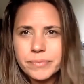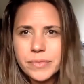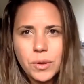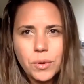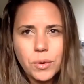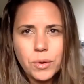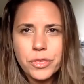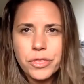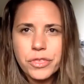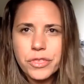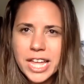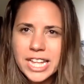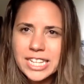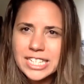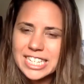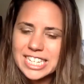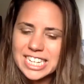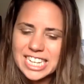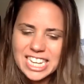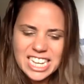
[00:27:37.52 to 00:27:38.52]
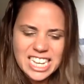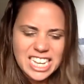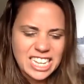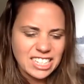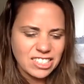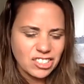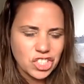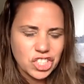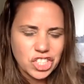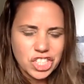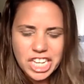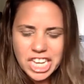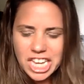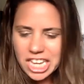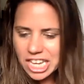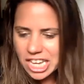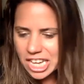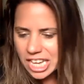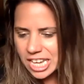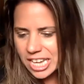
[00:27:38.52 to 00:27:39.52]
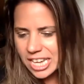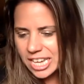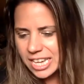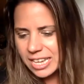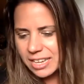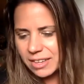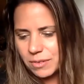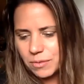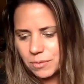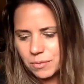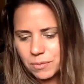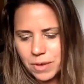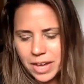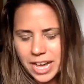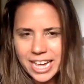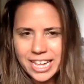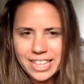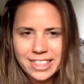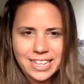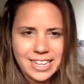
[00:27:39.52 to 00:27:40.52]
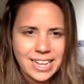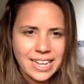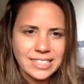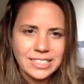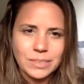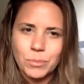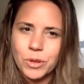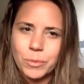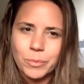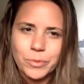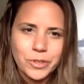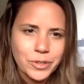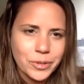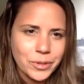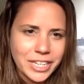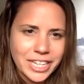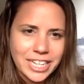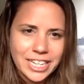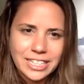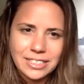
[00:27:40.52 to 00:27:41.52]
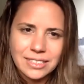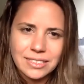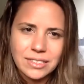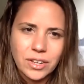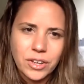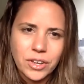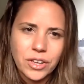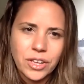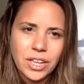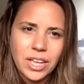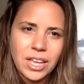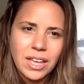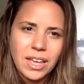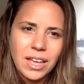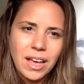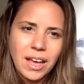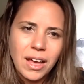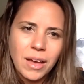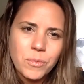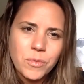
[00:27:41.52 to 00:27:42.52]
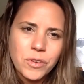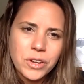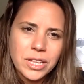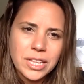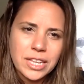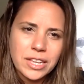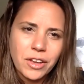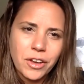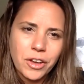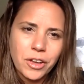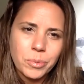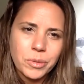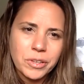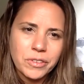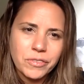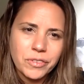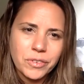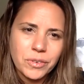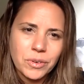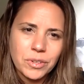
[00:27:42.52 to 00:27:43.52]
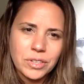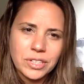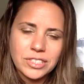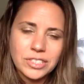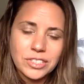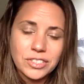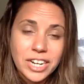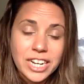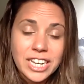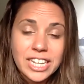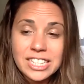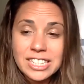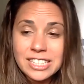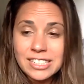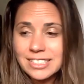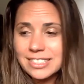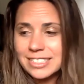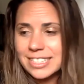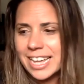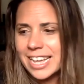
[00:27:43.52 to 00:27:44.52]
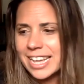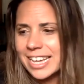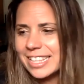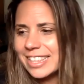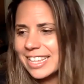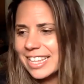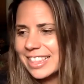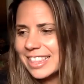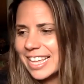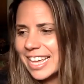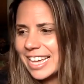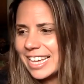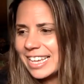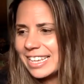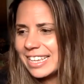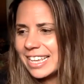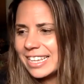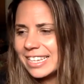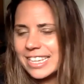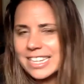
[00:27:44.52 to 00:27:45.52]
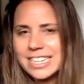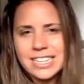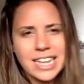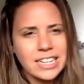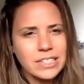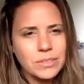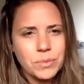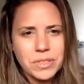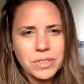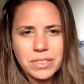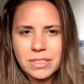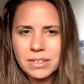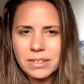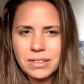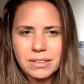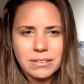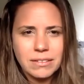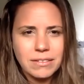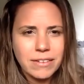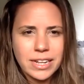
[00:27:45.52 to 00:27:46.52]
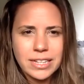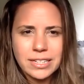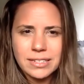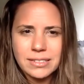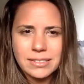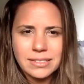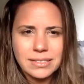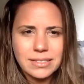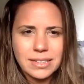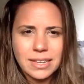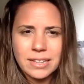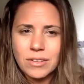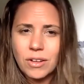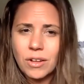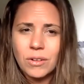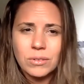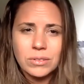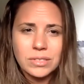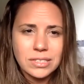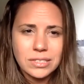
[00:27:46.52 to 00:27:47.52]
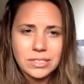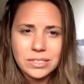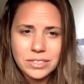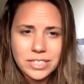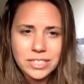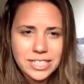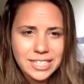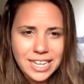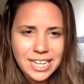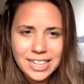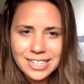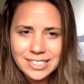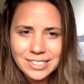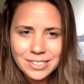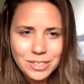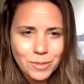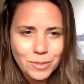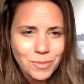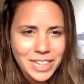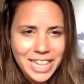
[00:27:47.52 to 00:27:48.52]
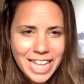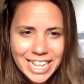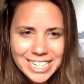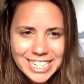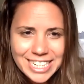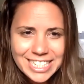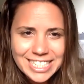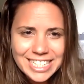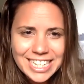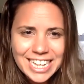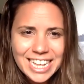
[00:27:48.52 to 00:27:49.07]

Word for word: authentic, cheeky way that Us Mob do it. So I'm really hoping for all Australians' sake that they can connect with the greatest and oldest storytellers on the planet